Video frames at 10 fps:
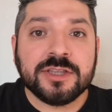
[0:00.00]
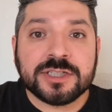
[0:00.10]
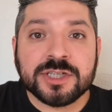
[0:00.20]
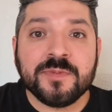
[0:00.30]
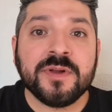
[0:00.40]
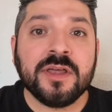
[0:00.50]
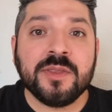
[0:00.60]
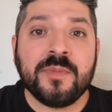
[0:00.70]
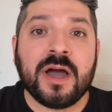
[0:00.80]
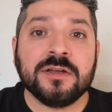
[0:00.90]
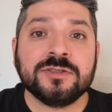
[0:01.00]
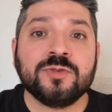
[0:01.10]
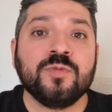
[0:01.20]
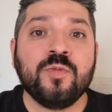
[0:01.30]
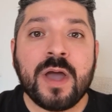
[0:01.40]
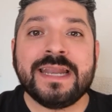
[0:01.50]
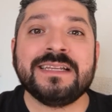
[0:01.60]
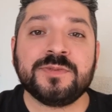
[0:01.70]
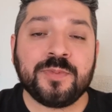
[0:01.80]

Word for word: The Sermon on the Mount, when it's